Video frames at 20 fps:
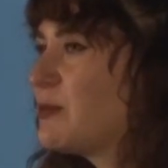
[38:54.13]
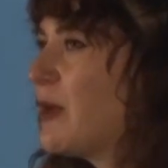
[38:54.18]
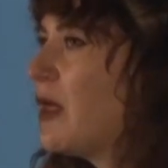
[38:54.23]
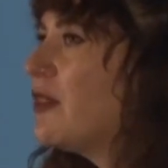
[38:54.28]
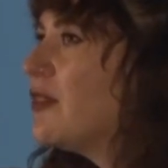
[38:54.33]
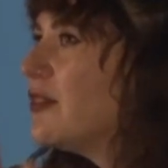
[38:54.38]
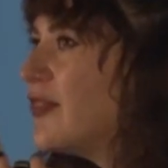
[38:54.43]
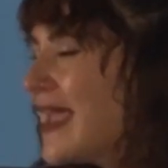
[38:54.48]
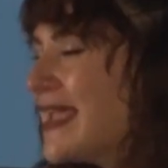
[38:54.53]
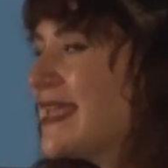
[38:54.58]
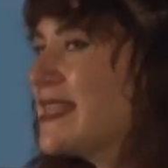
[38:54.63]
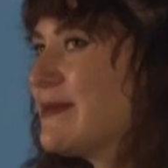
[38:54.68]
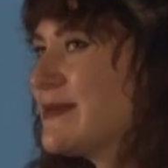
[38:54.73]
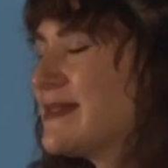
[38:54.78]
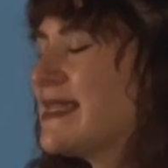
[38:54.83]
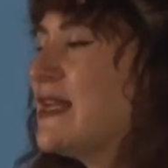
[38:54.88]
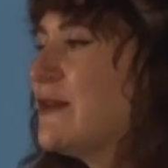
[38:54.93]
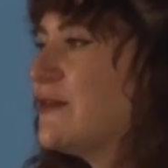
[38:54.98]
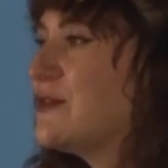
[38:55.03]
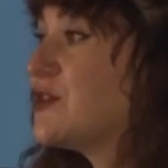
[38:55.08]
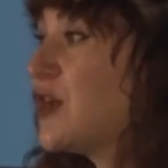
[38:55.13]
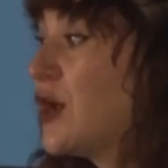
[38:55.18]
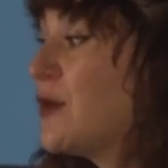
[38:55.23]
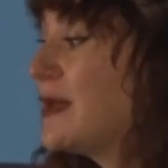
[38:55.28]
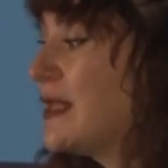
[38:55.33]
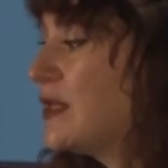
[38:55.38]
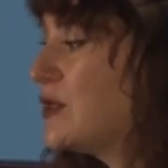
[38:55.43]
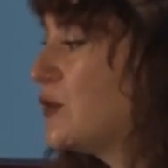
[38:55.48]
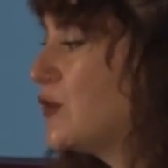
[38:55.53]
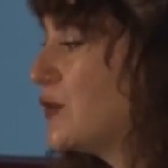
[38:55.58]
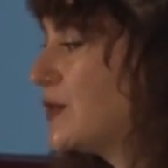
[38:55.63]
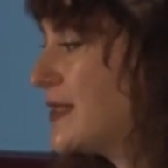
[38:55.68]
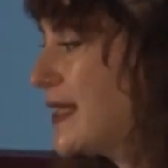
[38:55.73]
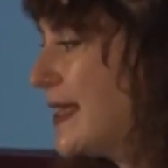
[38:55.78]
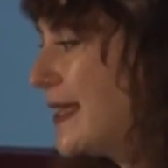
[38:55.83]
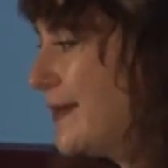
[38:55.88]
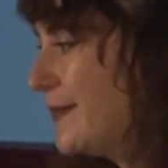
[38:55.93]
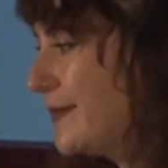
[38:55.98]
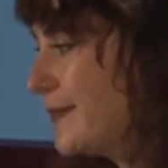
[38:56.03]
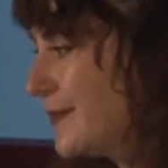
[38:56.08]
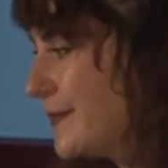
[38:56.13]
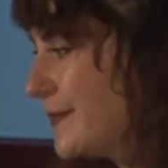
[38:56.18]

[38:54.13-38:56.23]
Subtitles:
but they themselves don't endorse it.